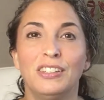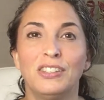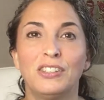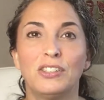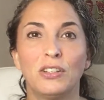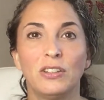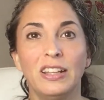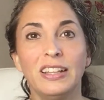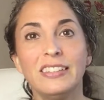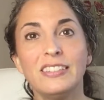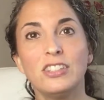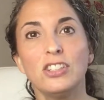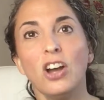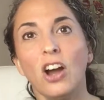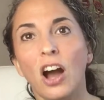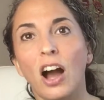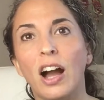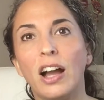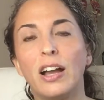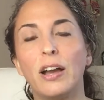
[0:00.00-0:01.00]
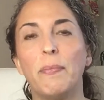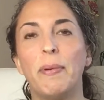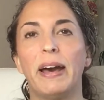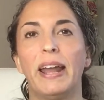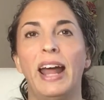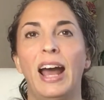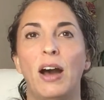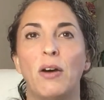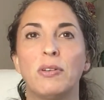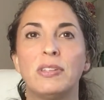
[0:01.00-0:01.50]
So let's talk about
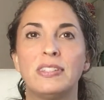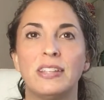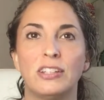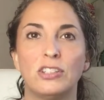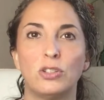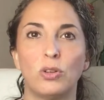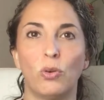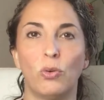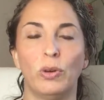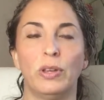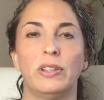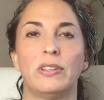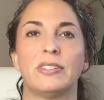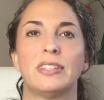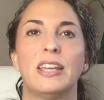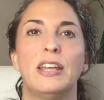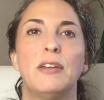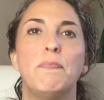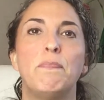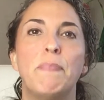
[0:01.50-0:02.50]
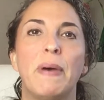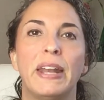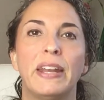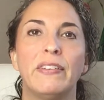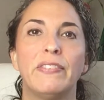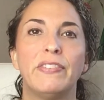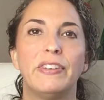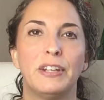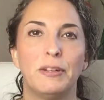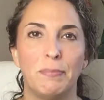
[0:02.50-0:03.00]
how essential oils can
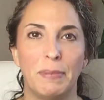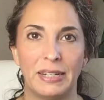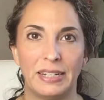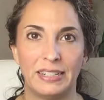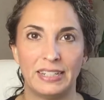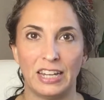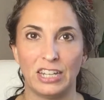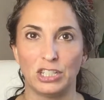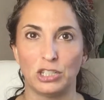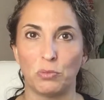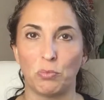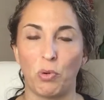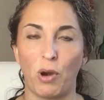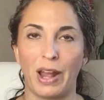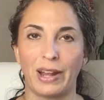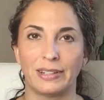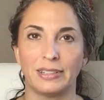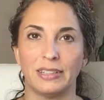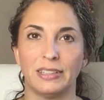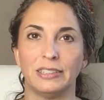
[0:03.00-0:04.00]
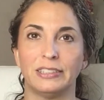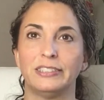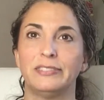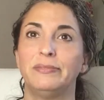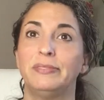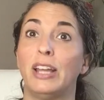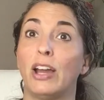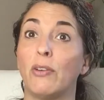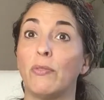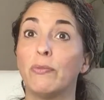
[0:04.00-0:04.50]
benefit a meditation practice.
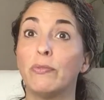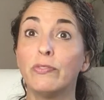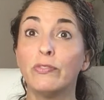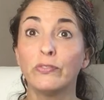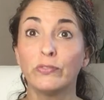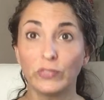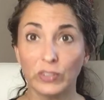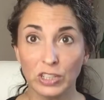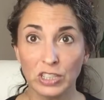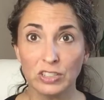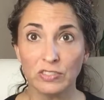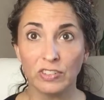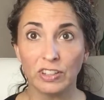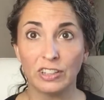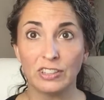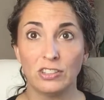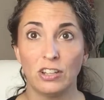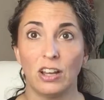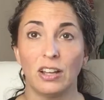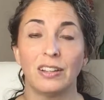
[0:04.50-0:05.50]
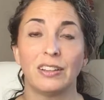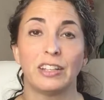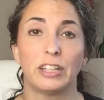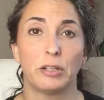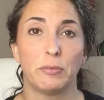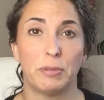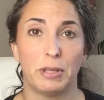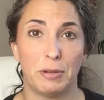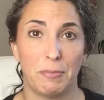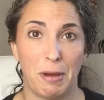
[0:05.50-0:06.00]
Now, first of all, let's talk a
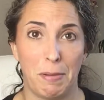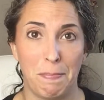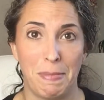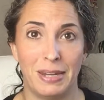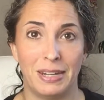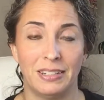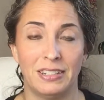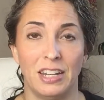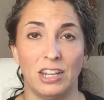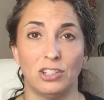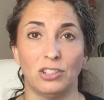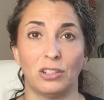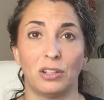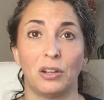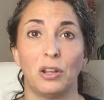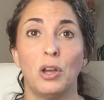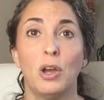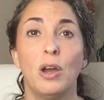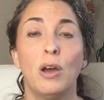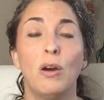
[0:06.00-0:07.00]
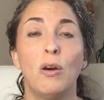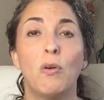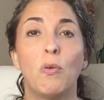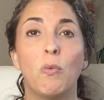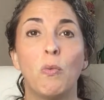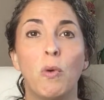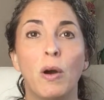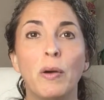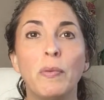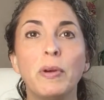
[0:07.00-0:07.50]
little bit about meditation.
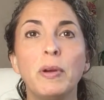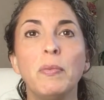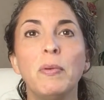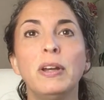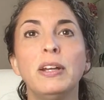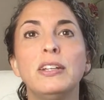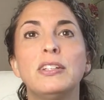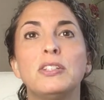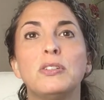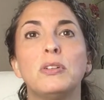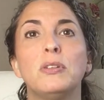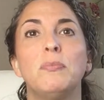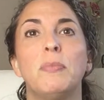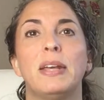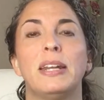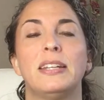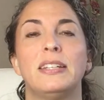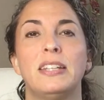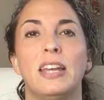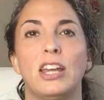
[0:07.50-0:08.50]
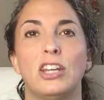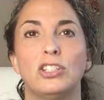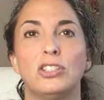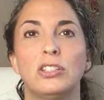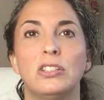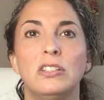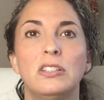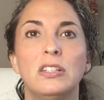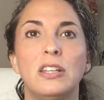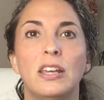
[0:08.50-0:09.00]
What we want to do in
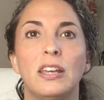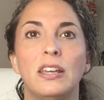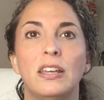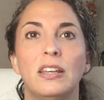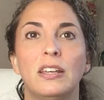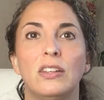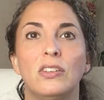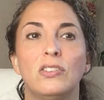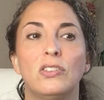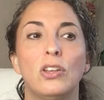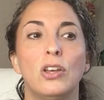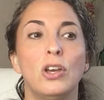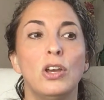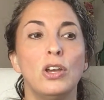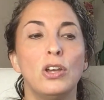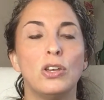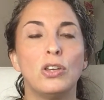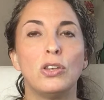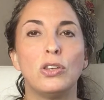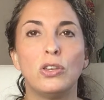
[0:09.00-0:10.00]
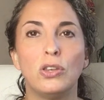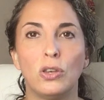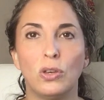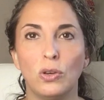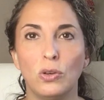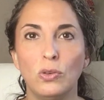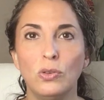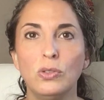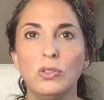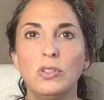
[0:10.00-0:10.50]
meditation is
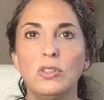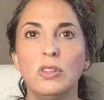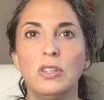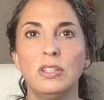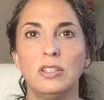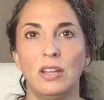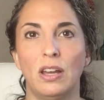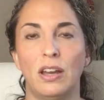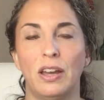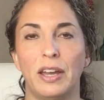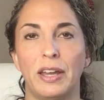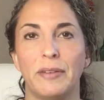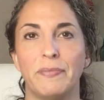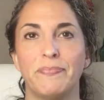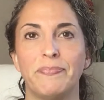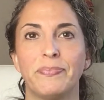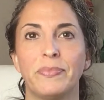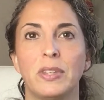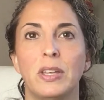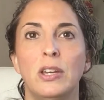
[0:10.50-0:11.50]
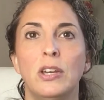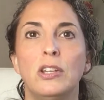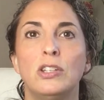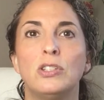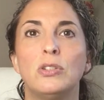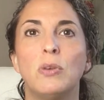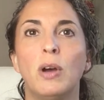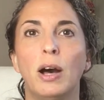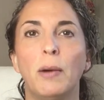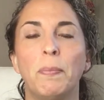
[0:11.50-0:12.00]
use the time
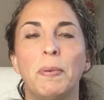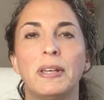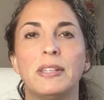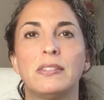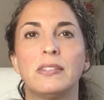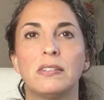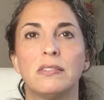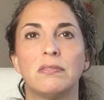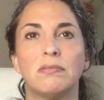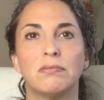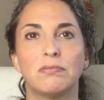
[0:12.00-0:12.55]
to help us